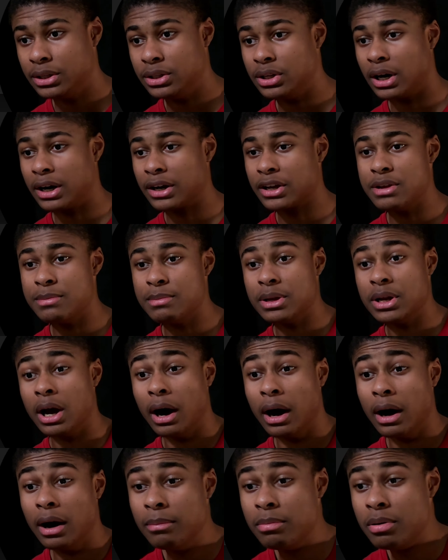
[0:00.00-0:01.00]
document
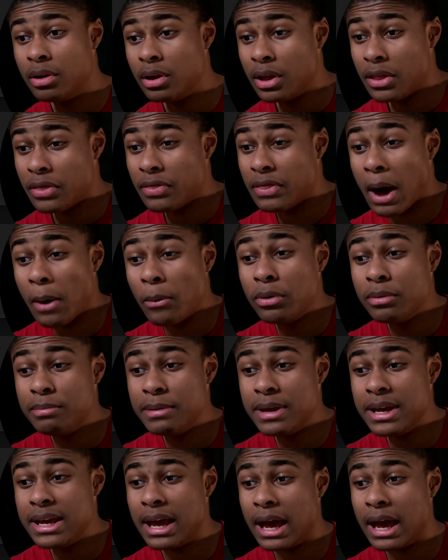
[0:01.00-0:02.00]
hub. That would be